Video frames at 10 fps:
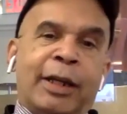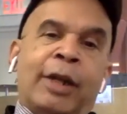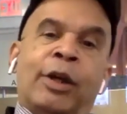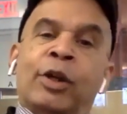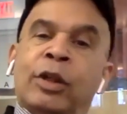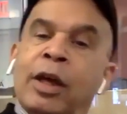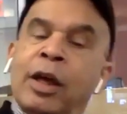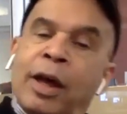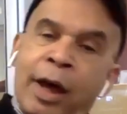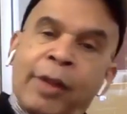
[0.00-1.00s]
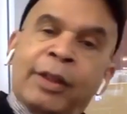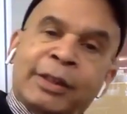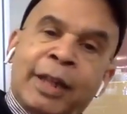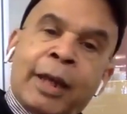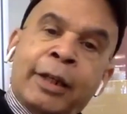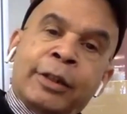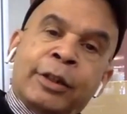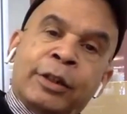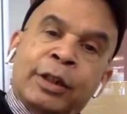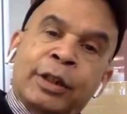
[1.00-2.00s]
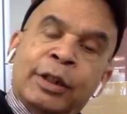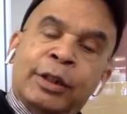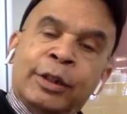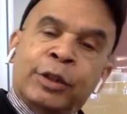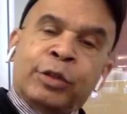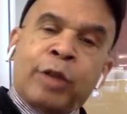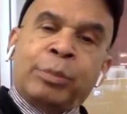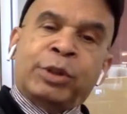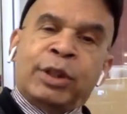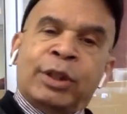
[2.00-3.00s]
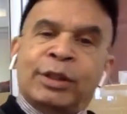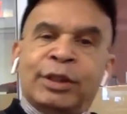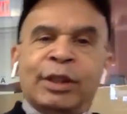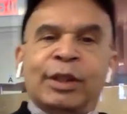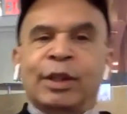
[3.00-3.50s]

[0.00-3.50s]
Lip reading: And then on the other side, the Trumpsters